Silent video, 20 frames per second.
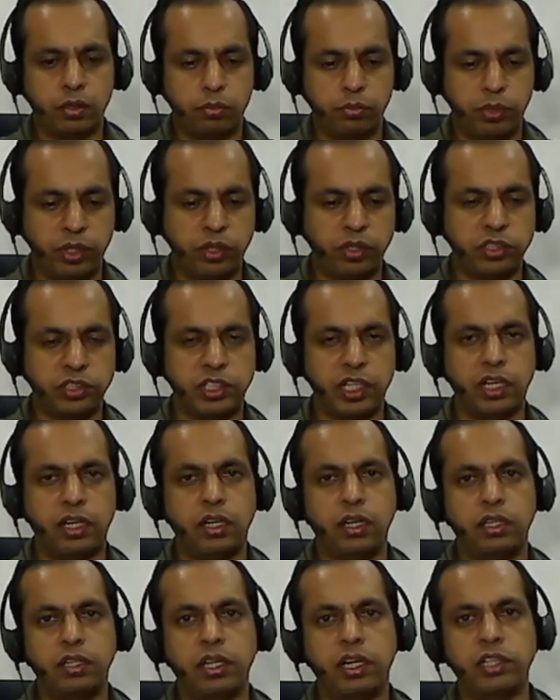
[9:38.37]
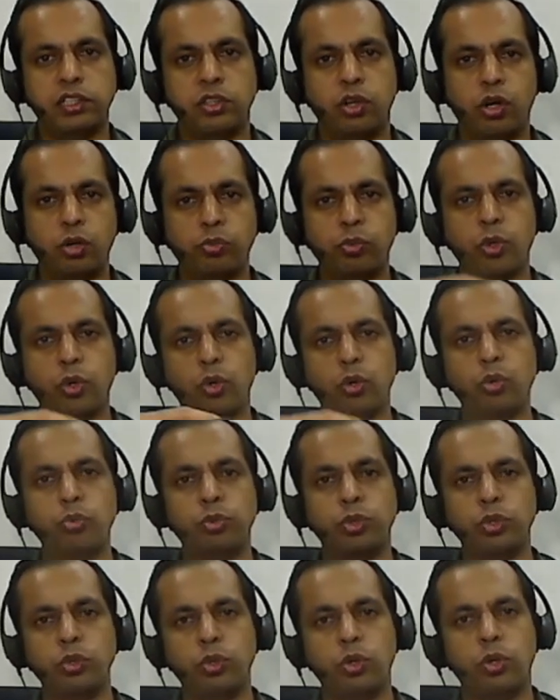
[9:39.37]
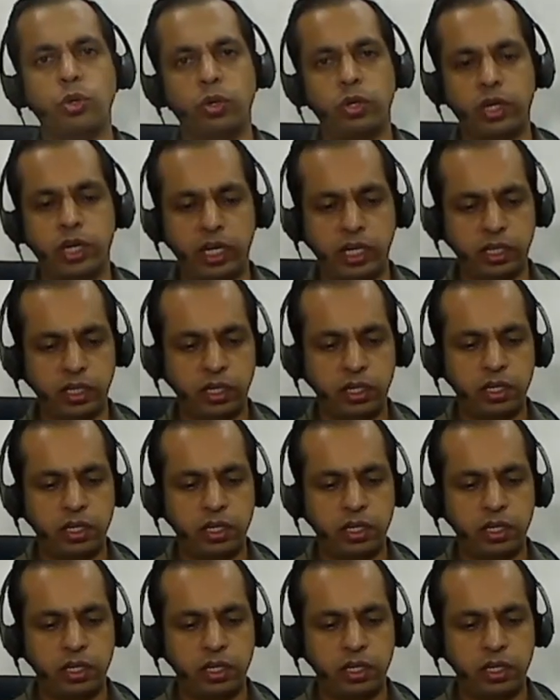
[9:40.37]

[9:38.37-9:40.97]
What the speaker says: because then there is a lot more room to go, right?